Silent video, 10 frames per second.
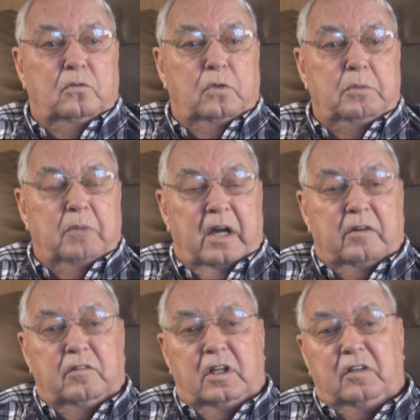we
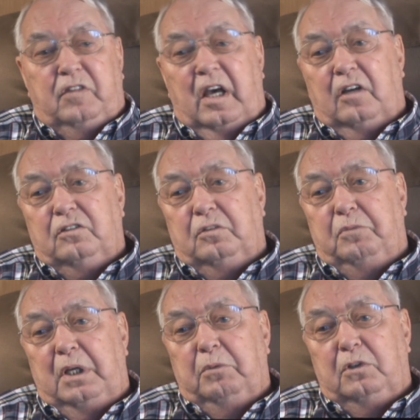might have left out
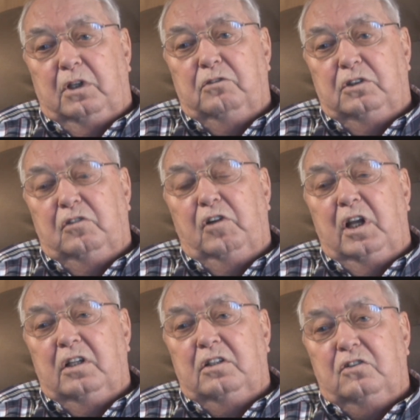some people that
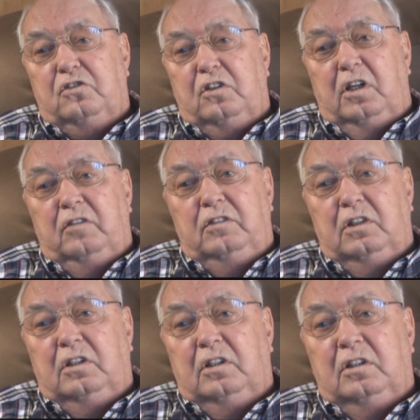really
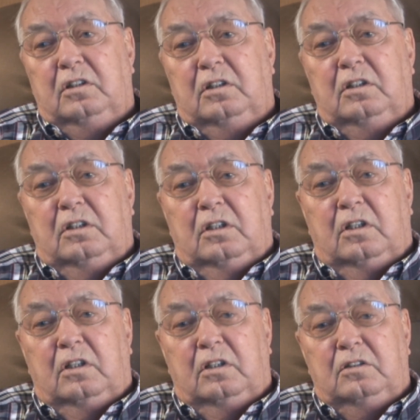deserved
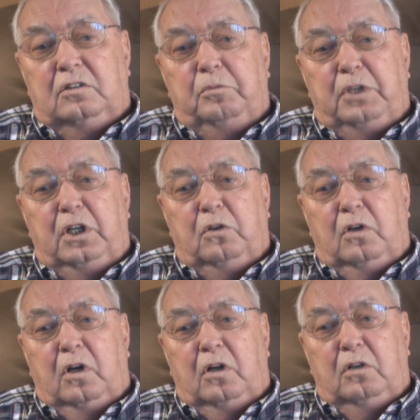to be
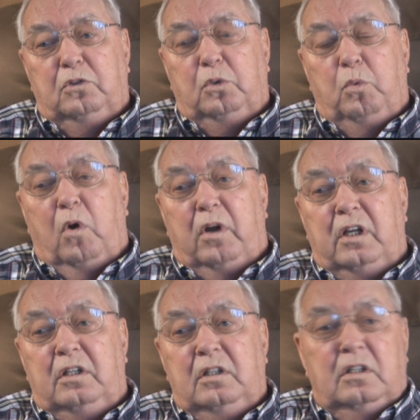
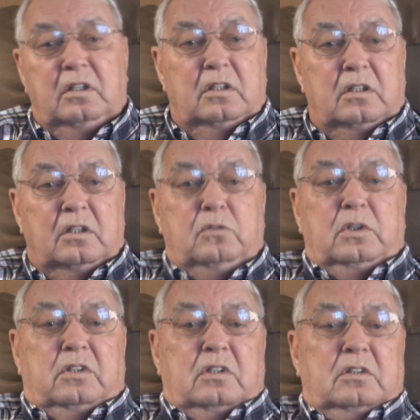rewarded
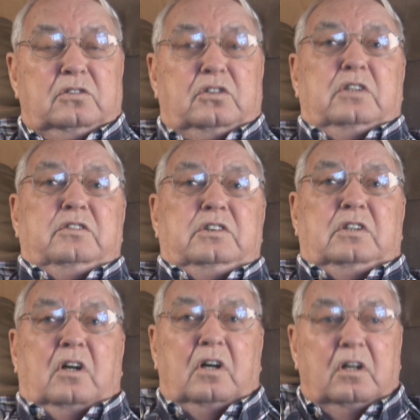with a Silver
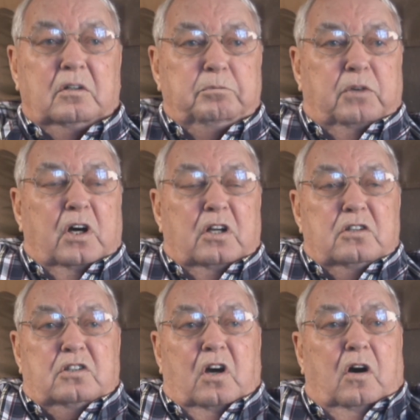Star,
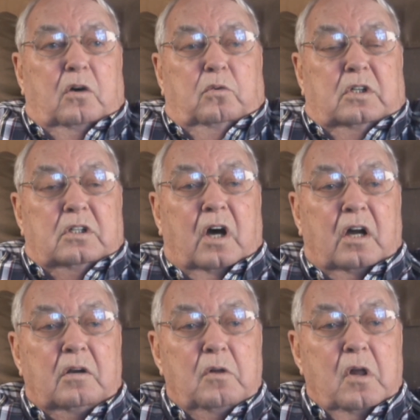Bronze Star, or
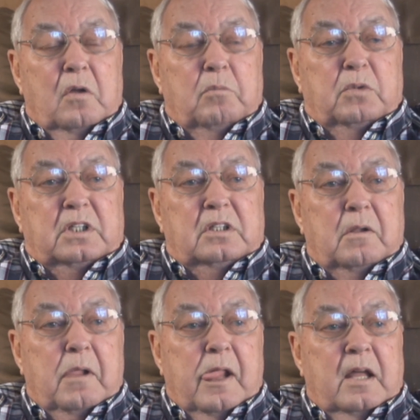whatnot. But
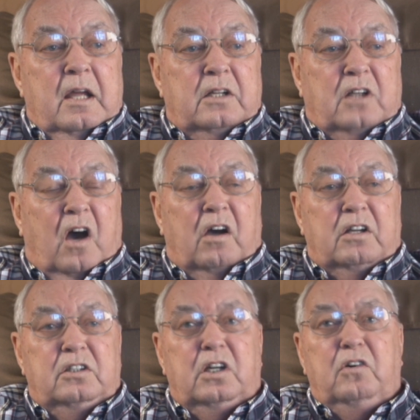it's
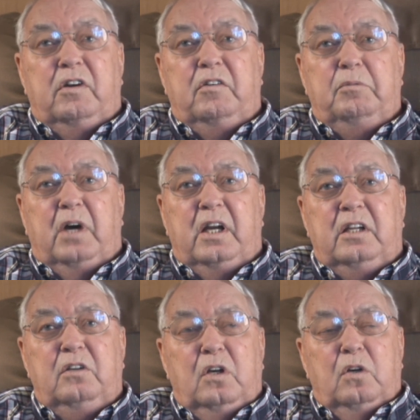hard to know
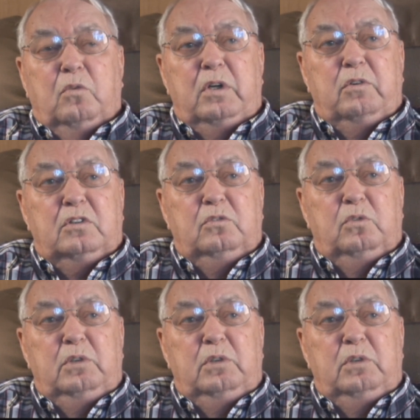everybody, and we were